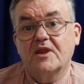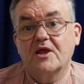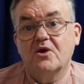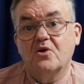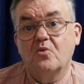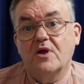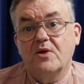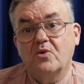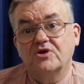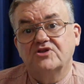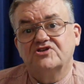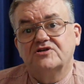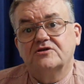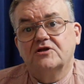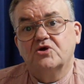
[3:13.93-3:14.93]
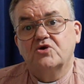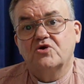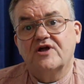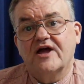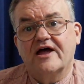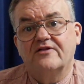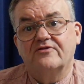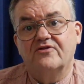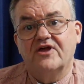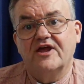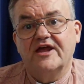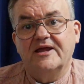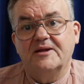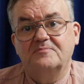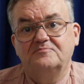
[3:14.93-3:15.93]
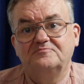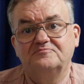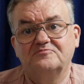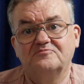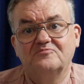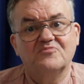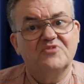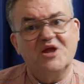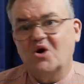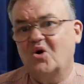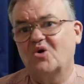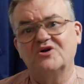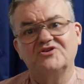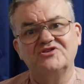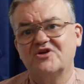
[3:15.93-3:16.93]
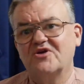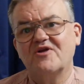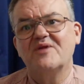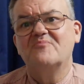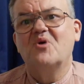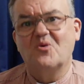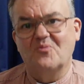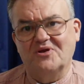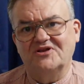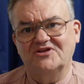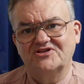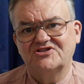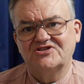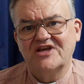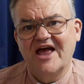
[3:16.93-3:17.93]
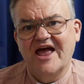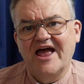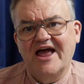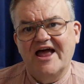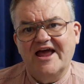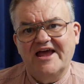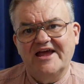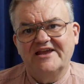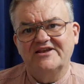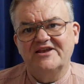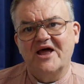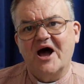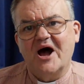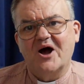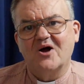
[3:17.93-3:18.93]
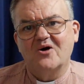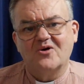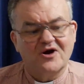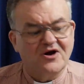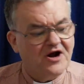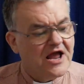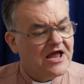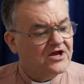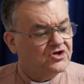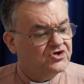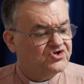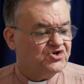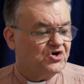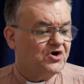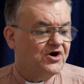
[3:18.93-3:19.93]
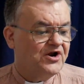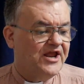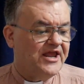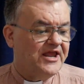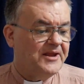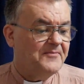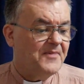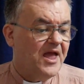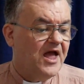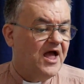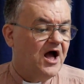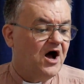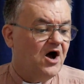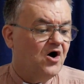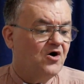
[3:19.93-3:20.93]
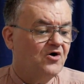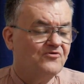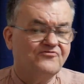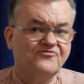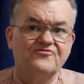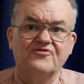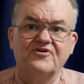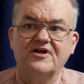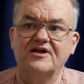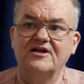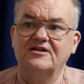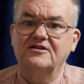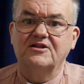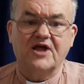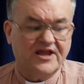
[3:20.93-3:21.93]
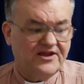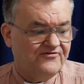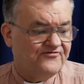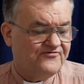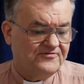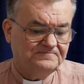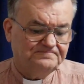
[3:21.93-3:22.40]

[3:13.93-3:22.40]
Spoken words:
we want to look at the ordinary moments in our journey of life.